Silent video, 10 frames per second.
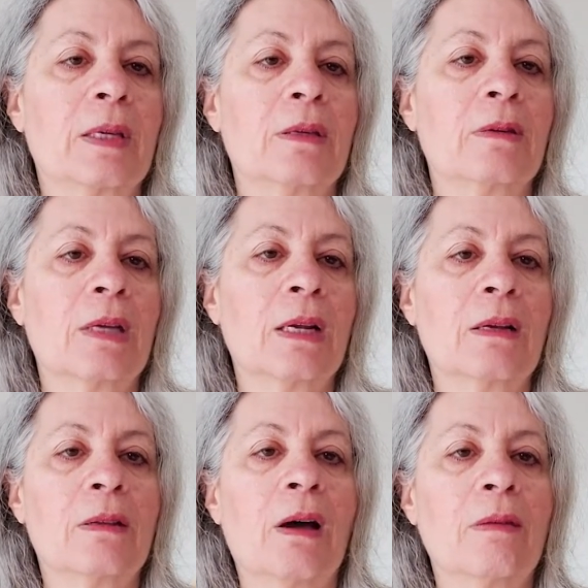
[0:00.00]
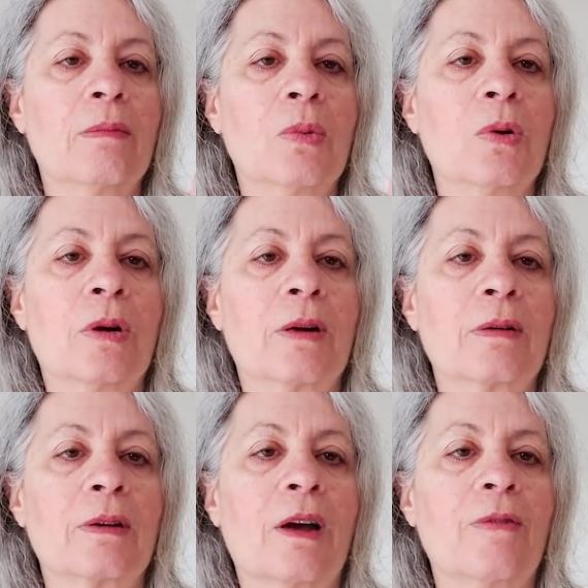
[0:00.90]
You get a lot more
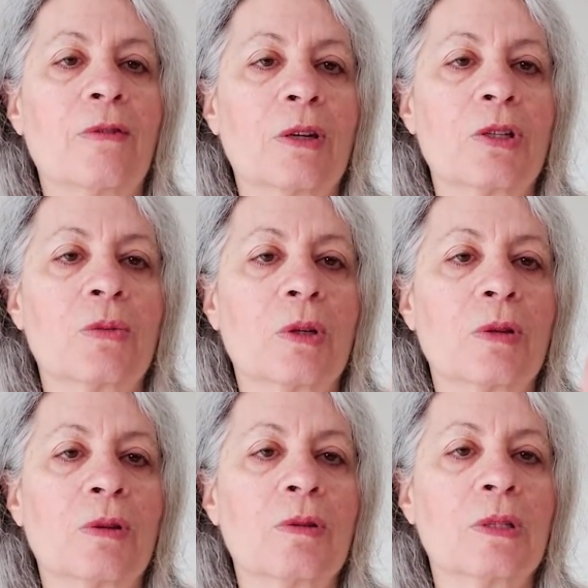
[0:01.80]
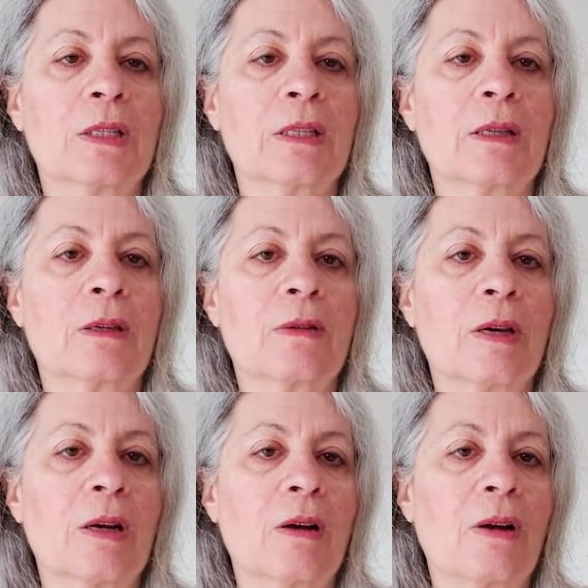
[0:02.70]
coverage when you're using the
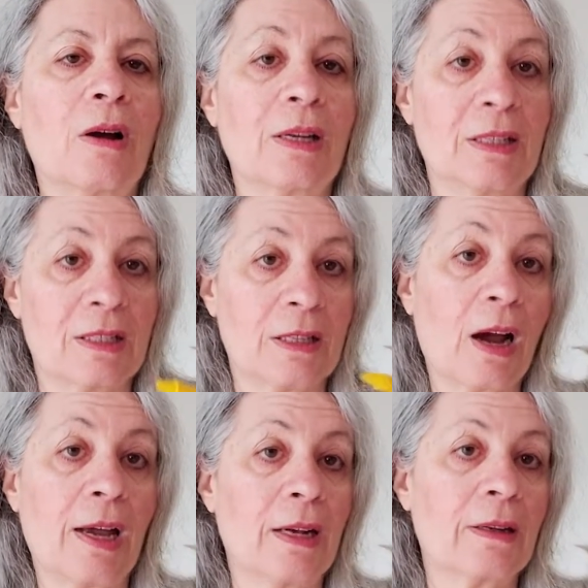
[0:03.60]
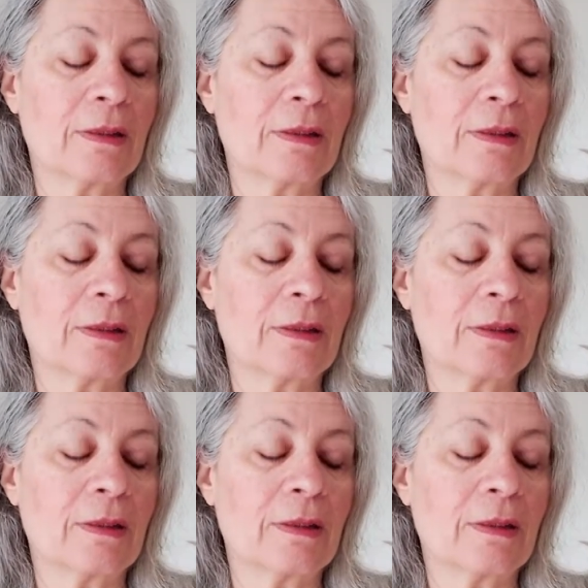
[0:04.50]
crayon on its side.